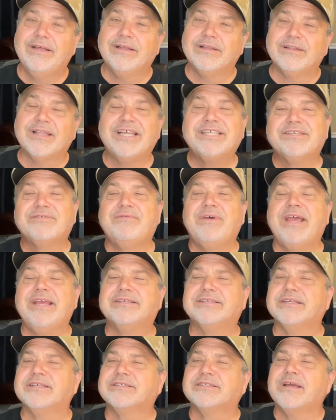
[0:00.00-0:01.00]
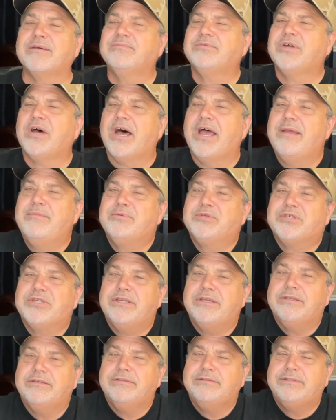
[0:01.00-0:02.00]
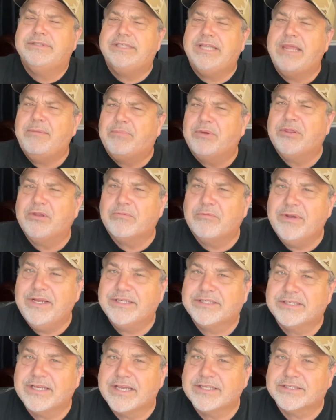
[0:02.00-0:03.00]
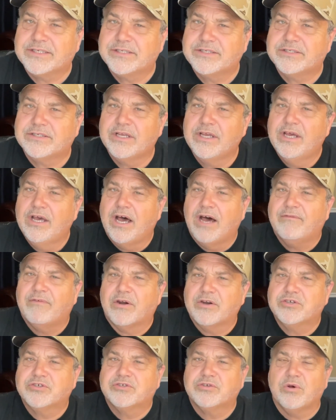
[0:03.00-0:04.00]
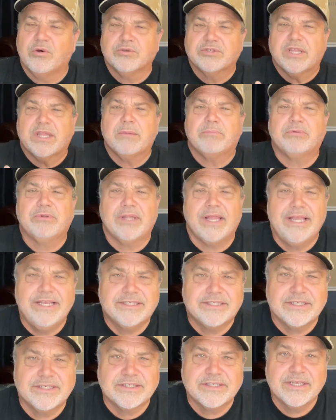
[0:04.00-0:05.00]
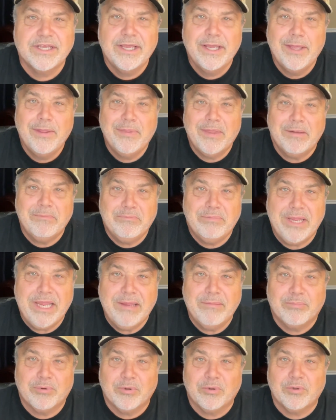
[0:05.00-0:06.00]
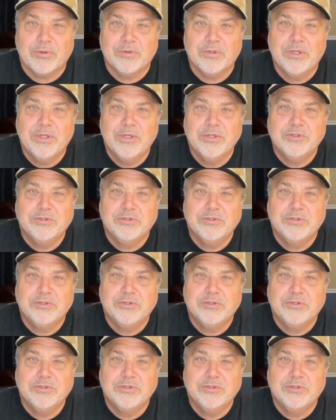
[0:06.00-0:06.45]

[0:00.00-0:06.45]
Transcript: let's face it, sometimes deep in the recesses of our souls and the places that people